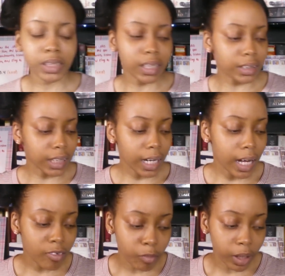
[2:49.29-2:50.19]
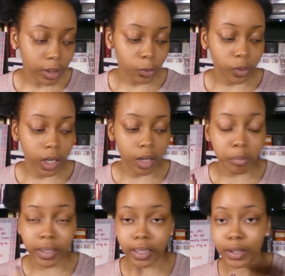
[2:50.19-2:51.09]
yes, I have my little
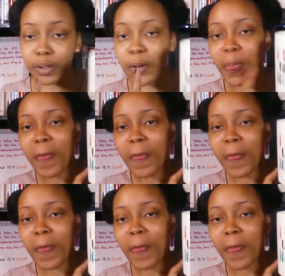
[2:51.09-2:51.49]
cup here.